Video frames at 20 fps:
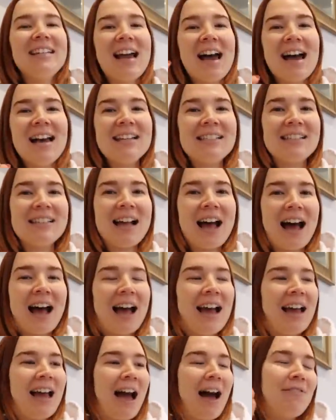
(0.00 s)
yes,
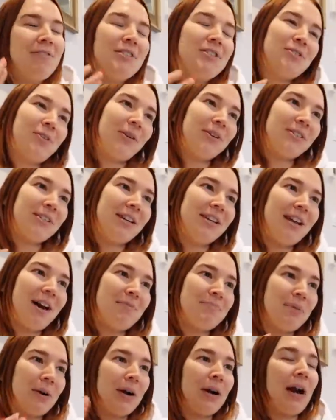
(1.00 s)
I have a Georgia
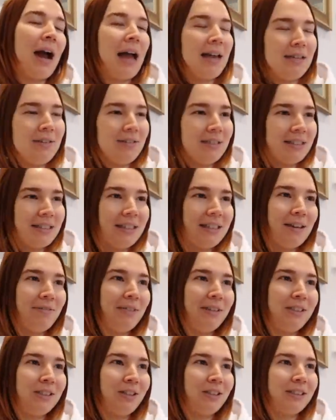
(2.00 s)
number. I used to live
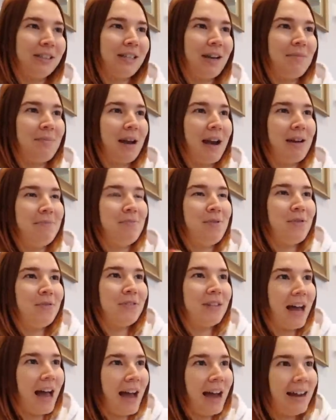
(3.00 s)
in Georgia, but I moved to